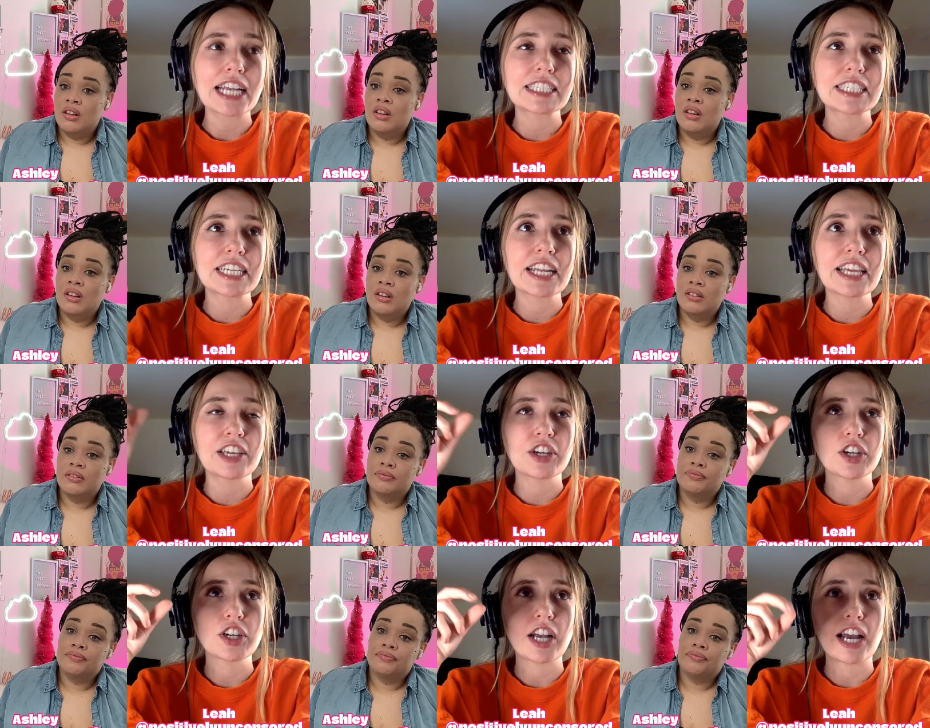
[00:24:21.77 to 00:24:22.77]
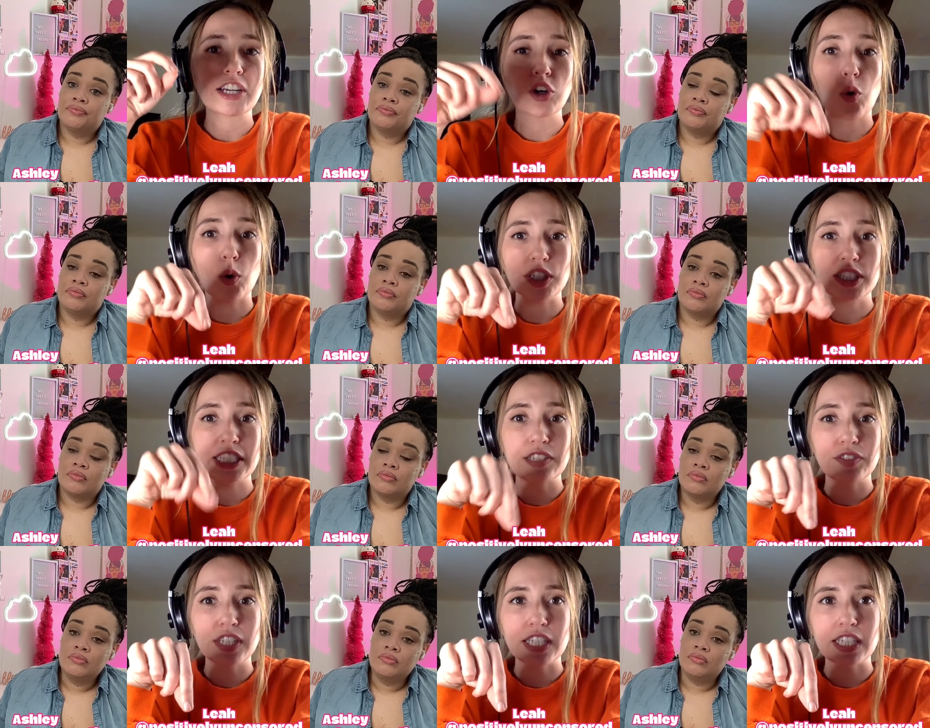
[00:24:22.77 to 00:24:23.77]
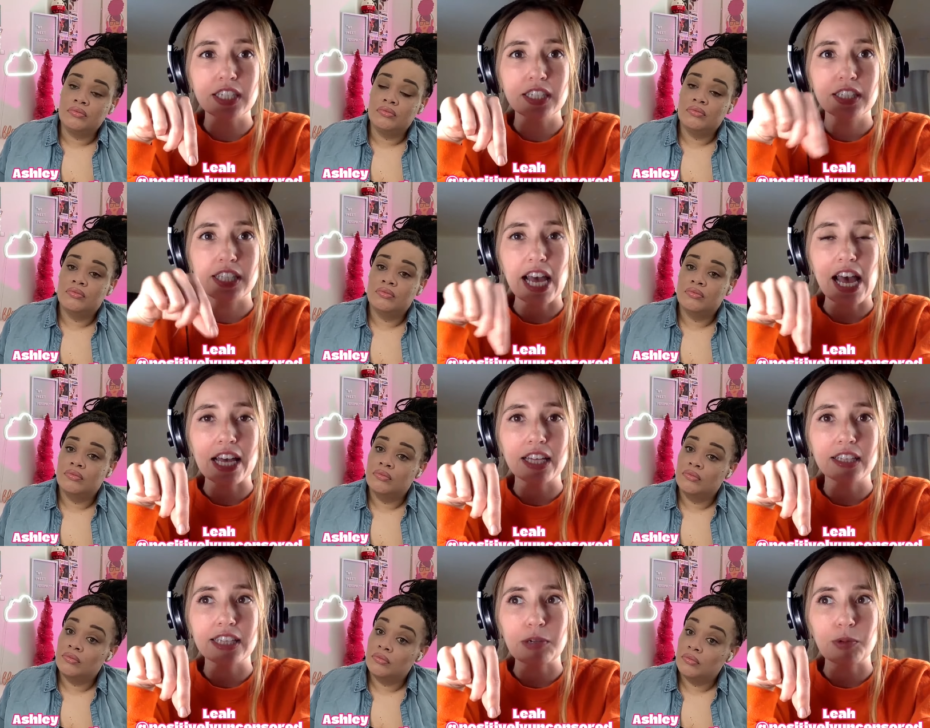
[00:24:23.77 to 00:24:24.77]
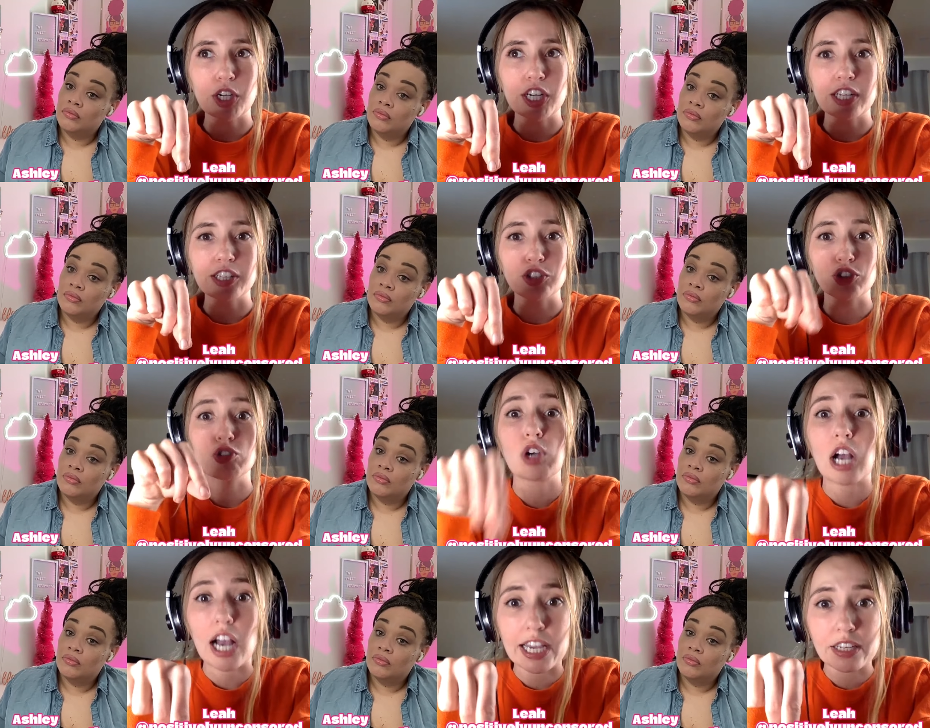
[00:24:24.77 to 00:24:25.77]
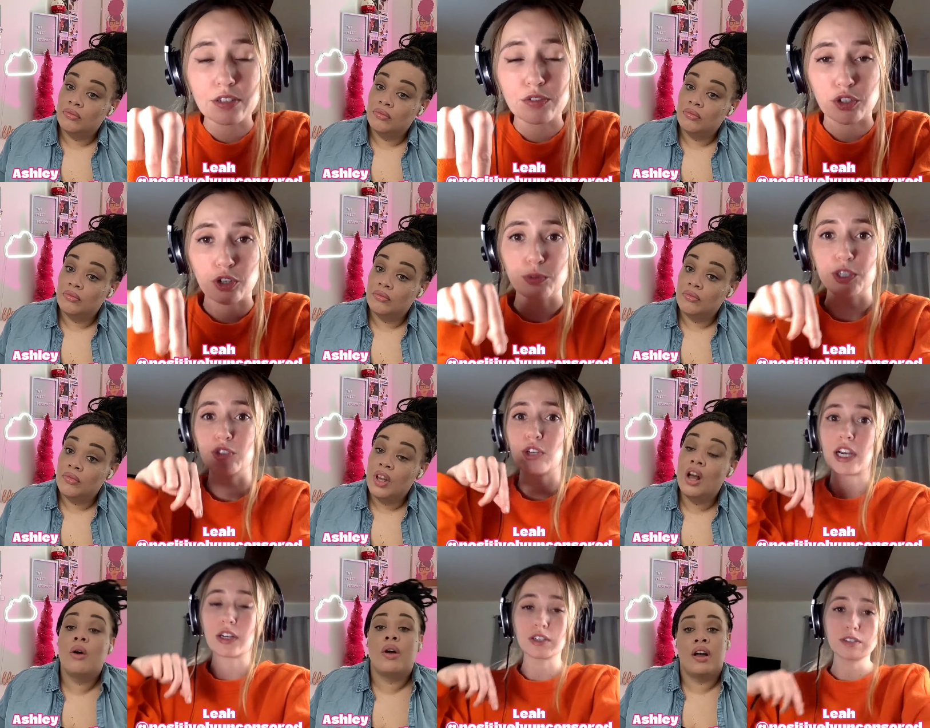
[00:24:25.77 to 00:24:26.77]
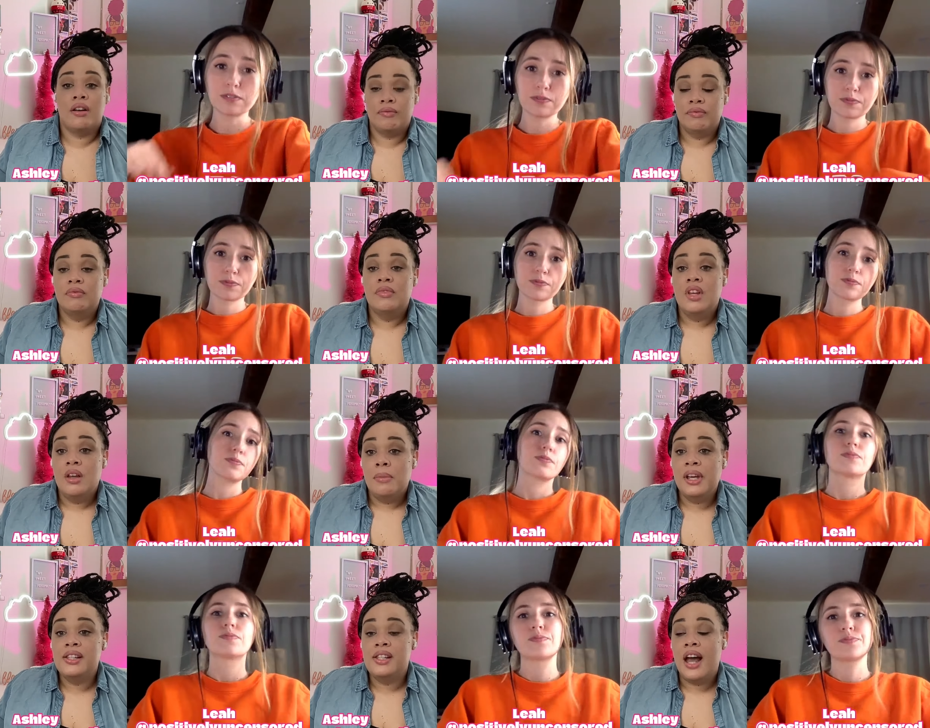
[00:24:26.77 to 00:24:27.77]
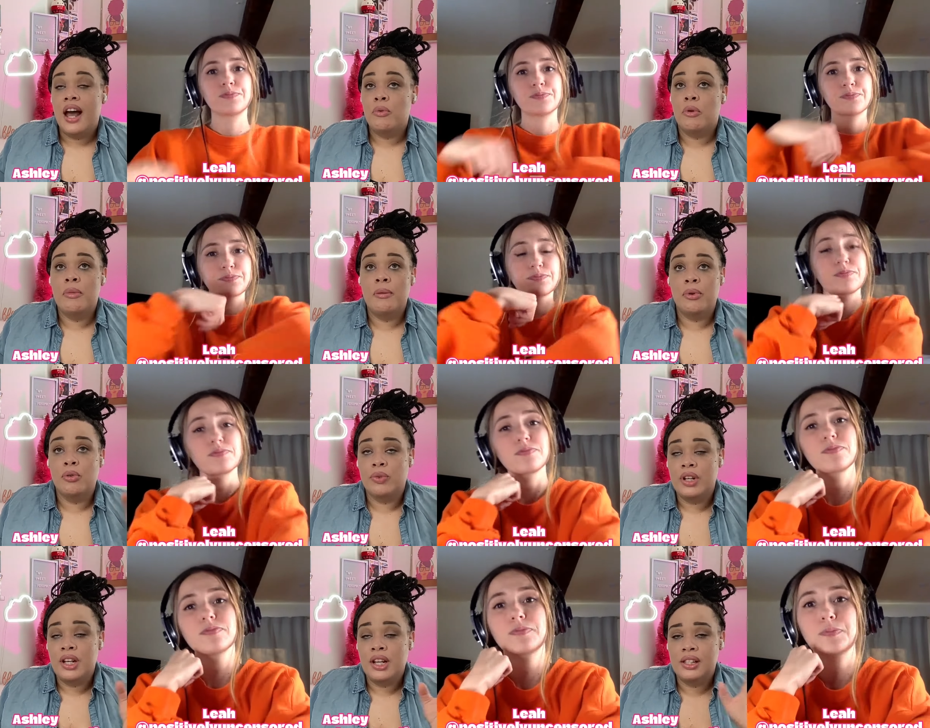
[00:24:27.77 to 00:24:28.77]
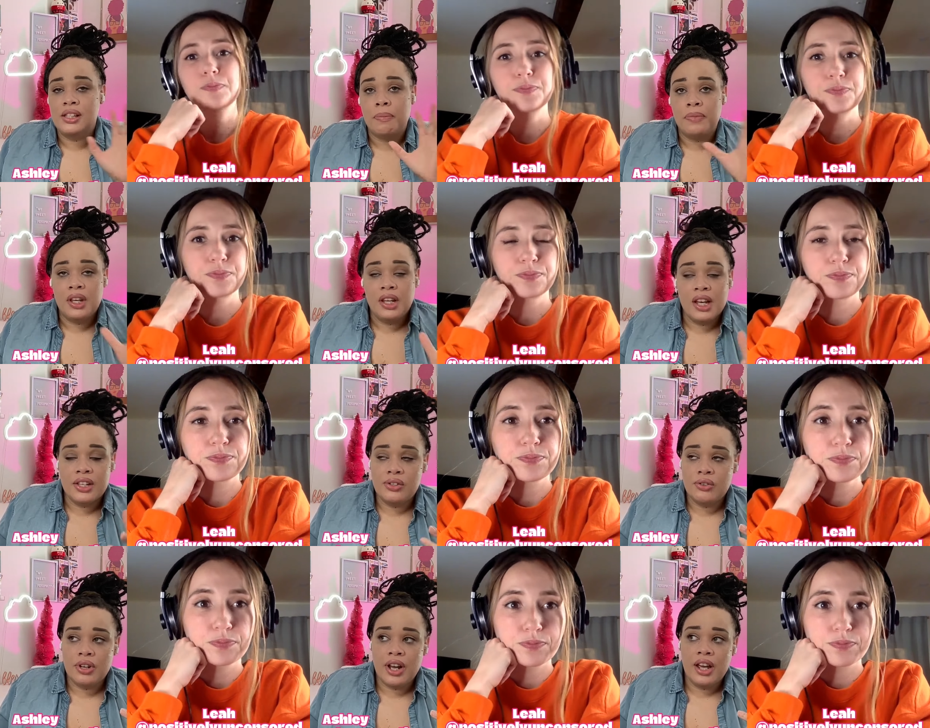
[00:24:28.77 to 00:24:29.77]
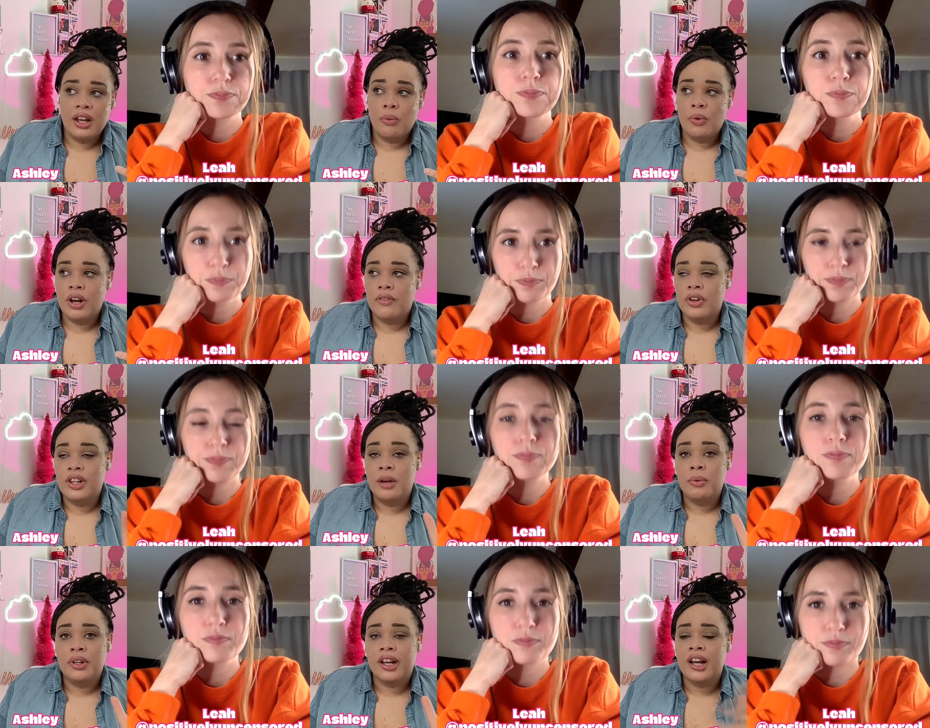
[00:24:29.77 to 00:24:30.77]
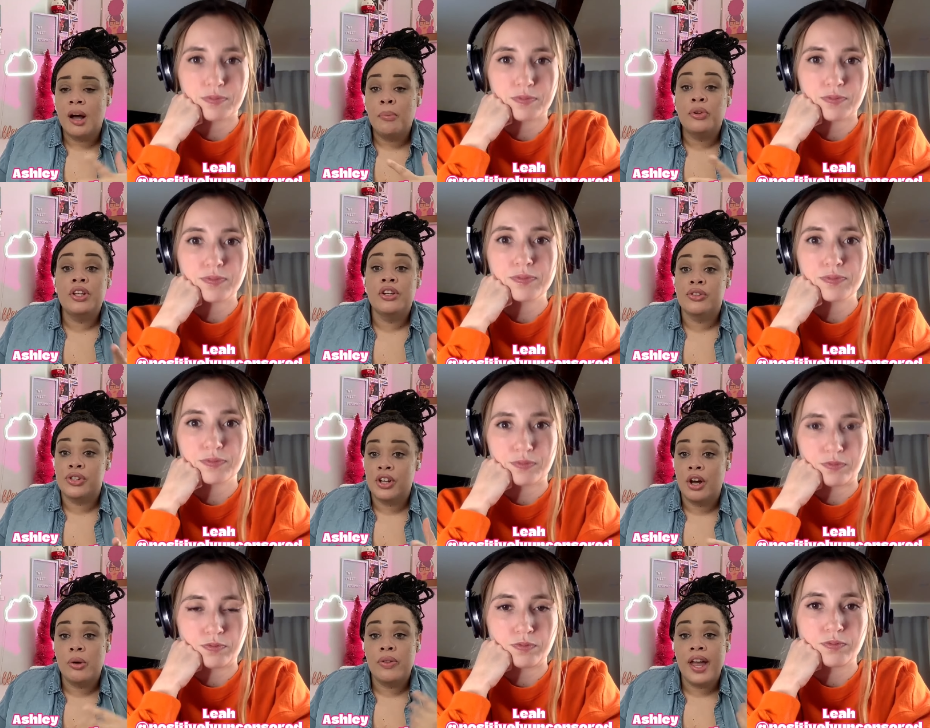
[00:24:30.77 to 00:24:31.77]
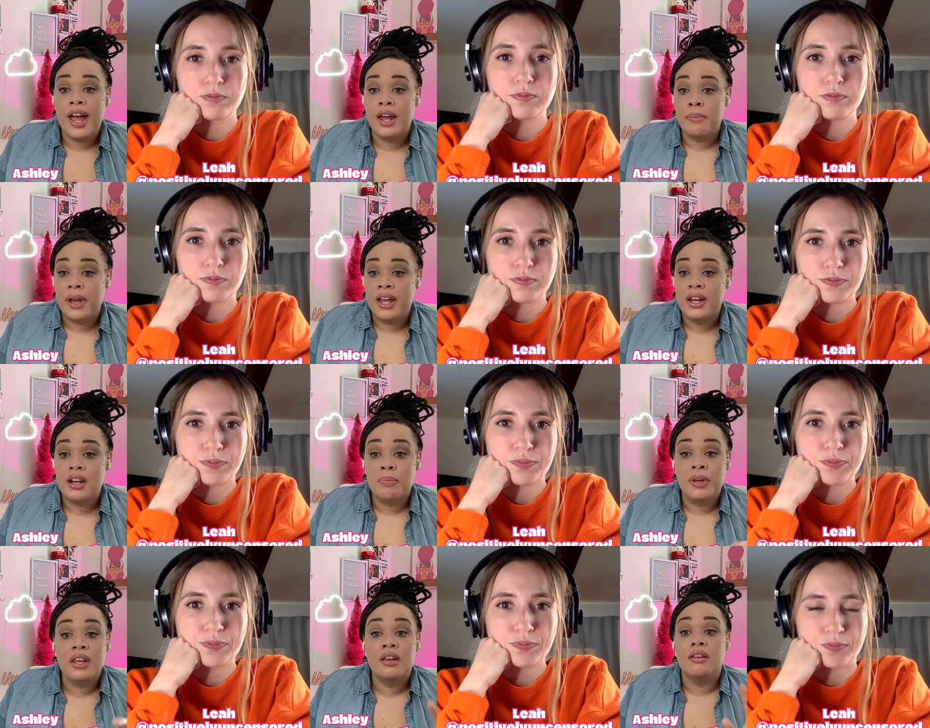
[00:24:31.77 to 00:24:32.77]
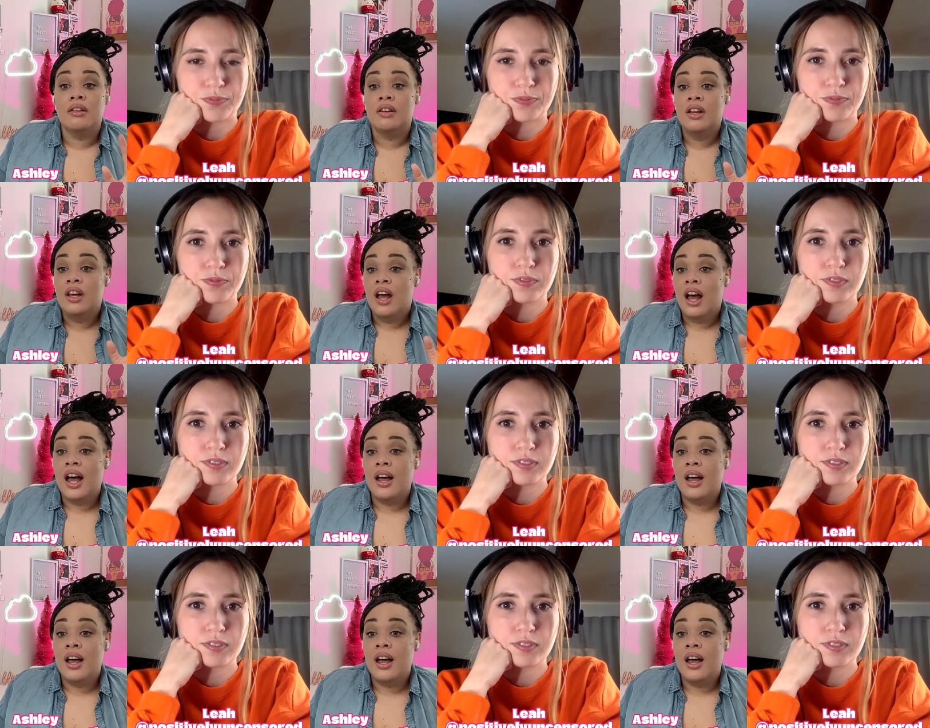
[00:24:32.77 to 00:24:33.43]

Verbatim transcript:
Speaker 1: I did hear on court TV that they were going to at least try for a retrial. Okay.
Speaker 2: Because yeah, I remember reading something yesterday or whatever, and they were like a couple years ago they had made an appeal